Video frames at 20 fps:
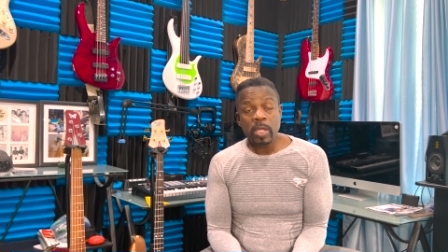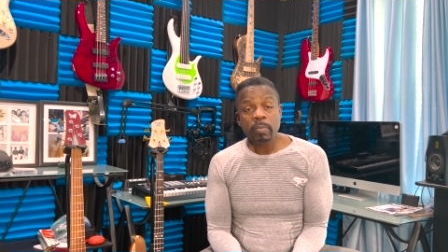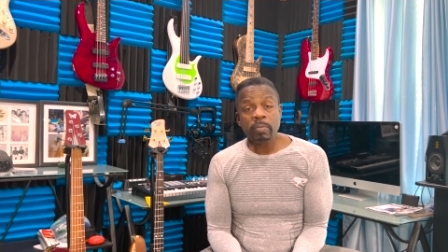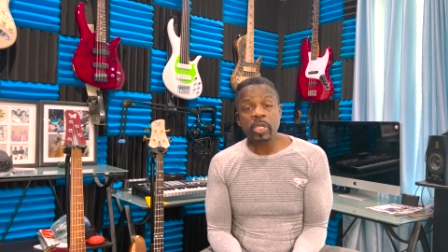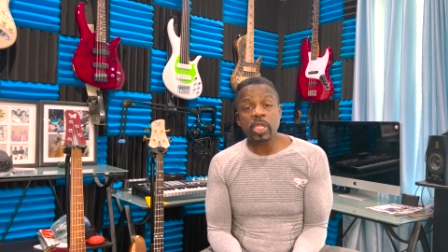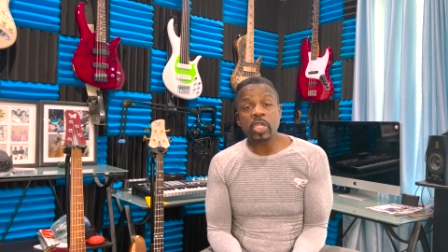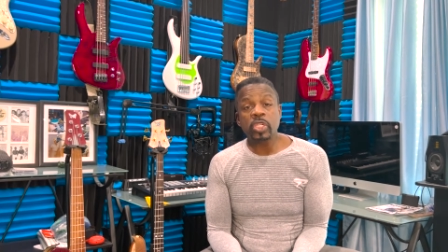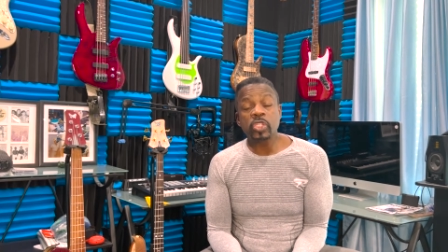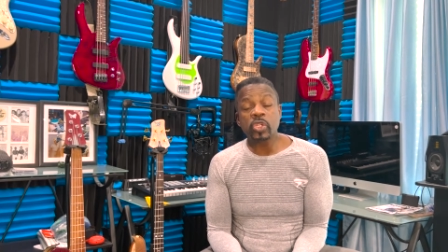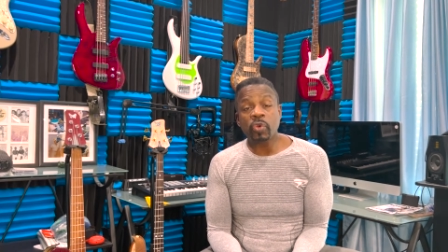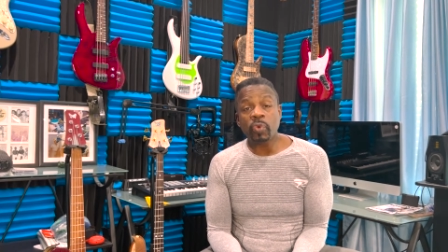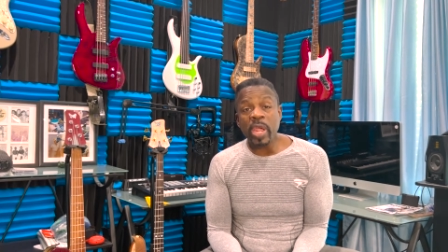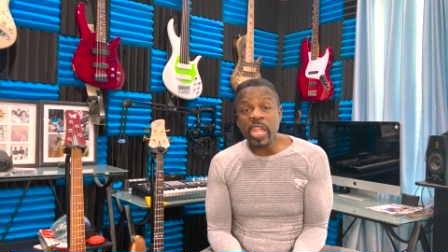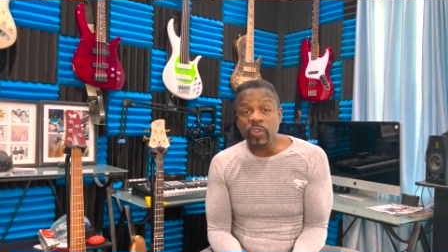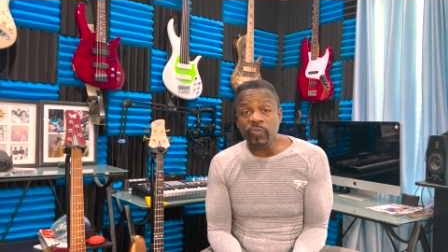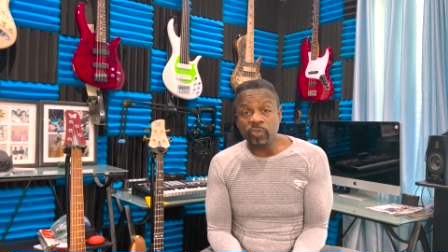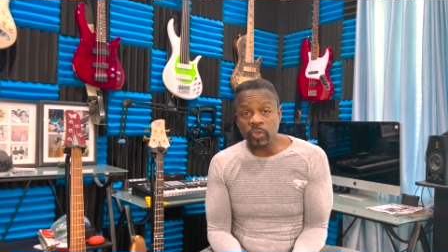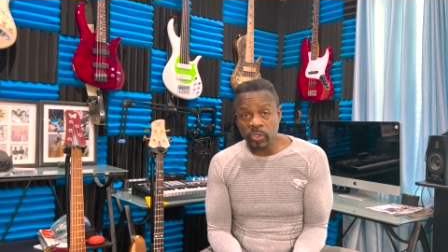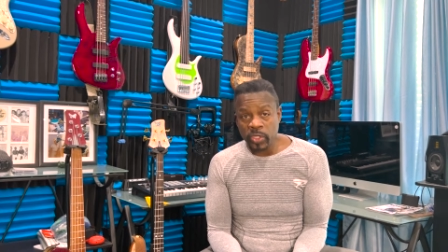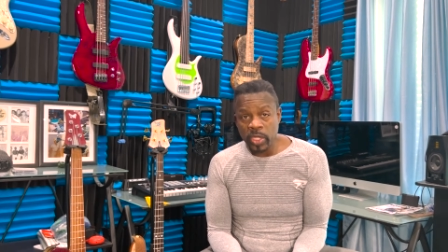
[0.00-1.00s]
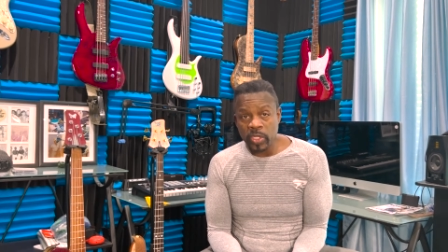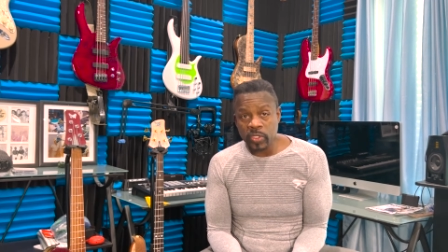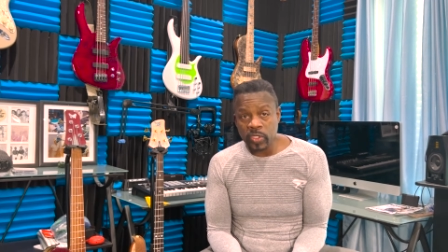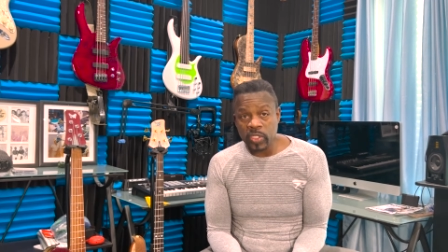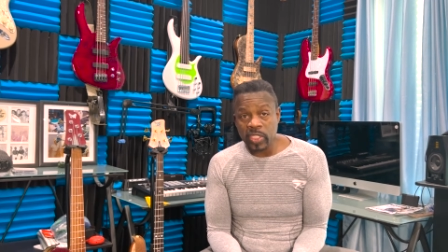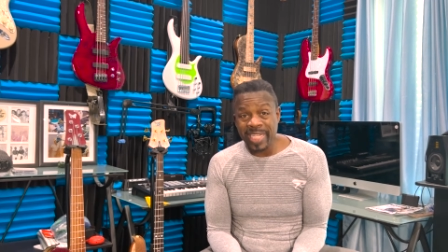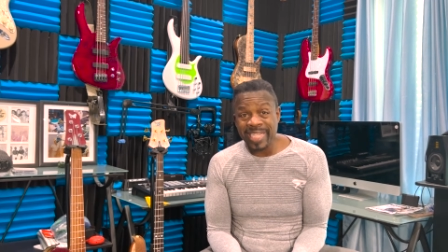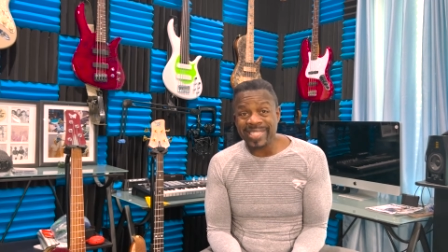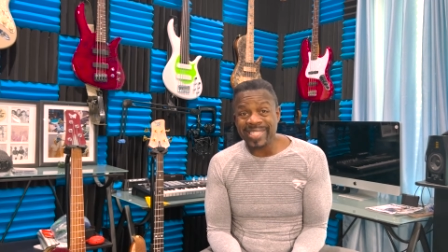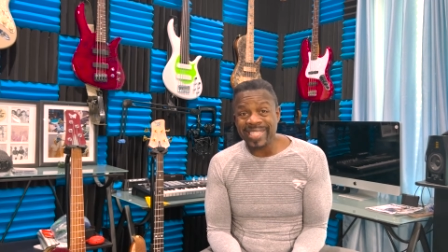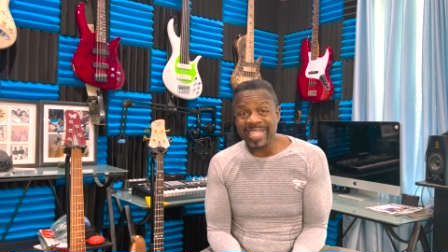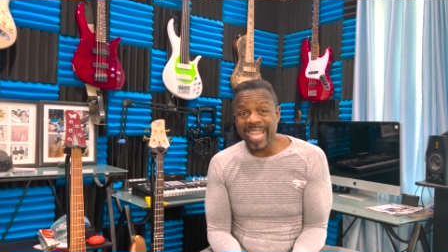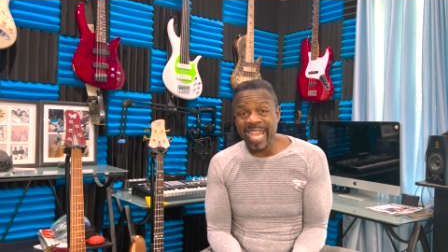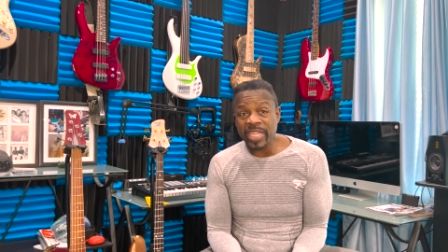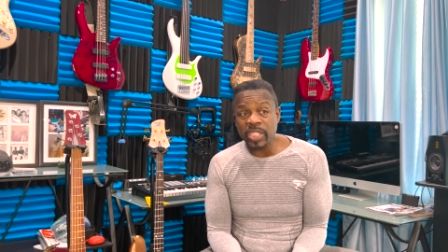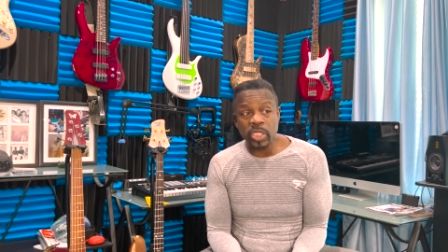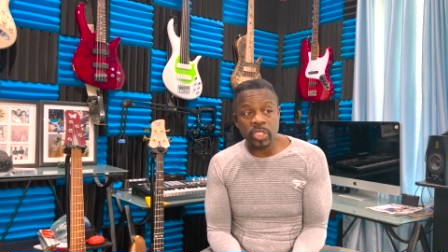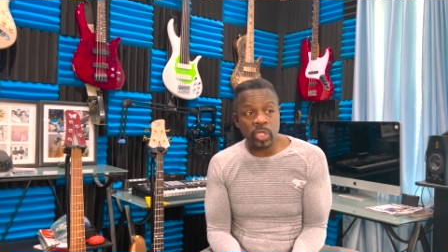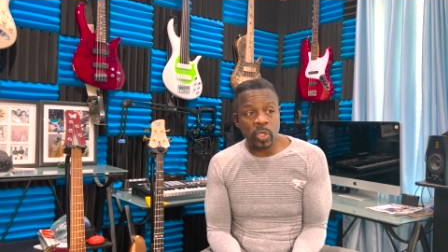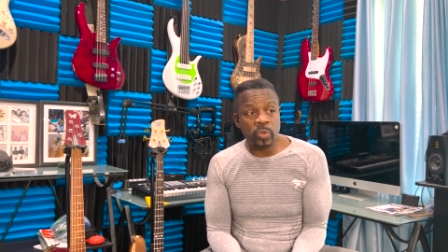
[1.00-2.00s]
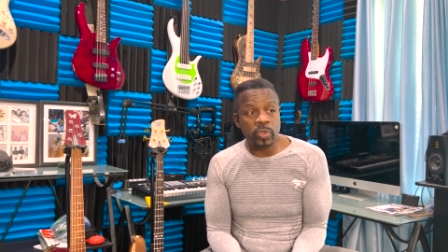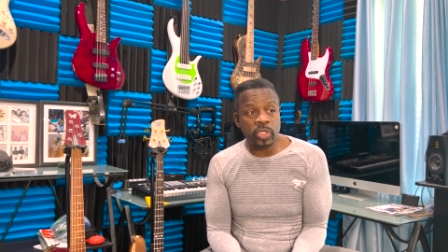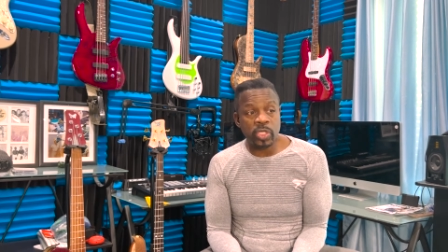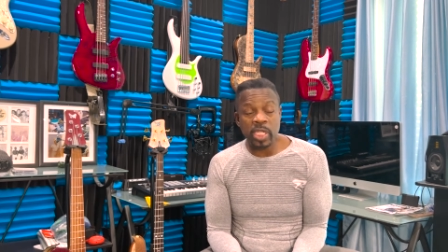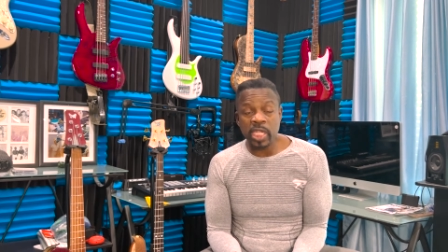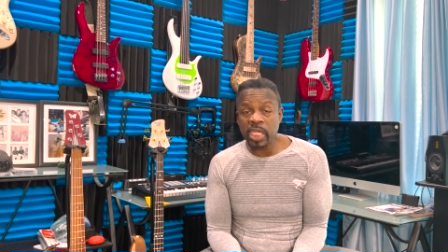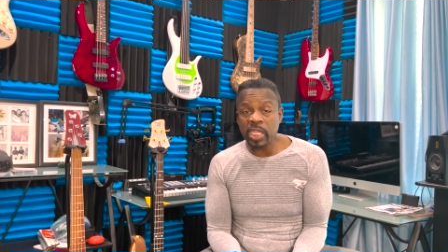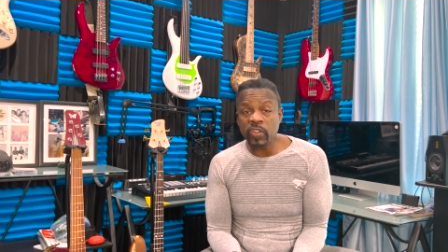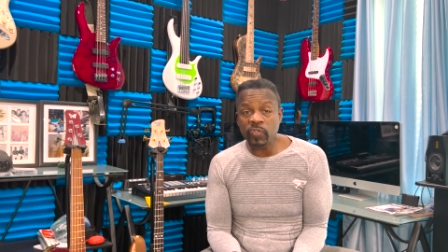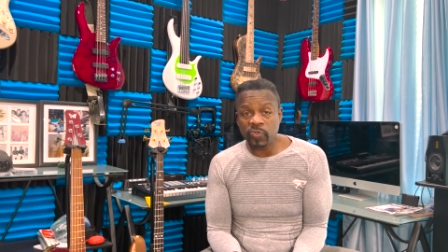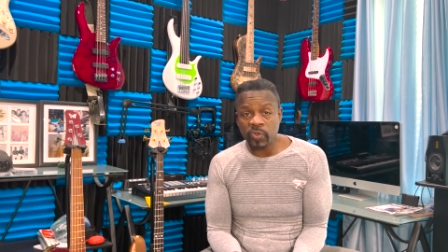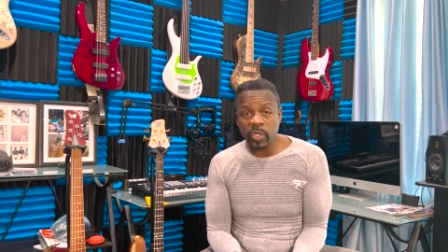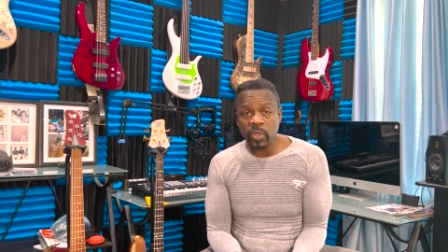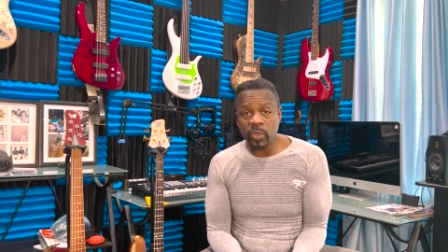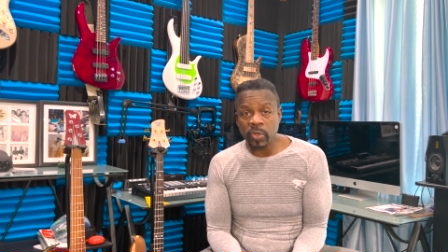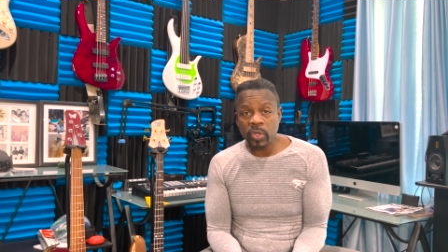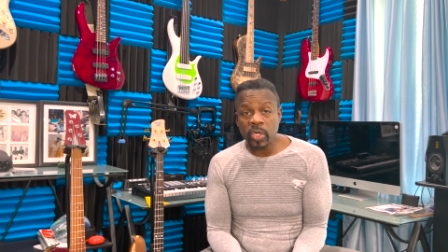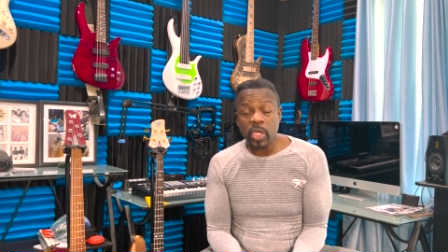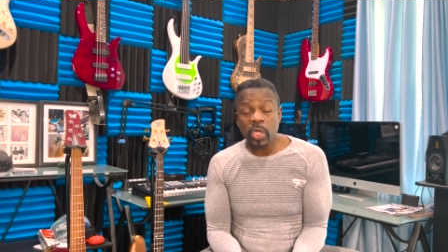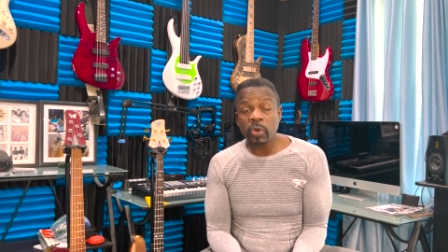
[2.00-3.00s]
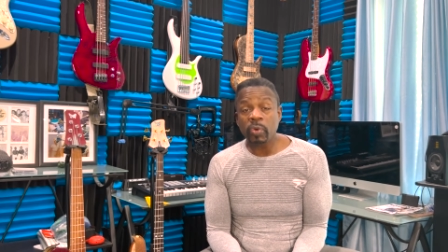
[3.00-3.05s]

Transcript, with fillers: Because gratefulness is the antidote to any fear.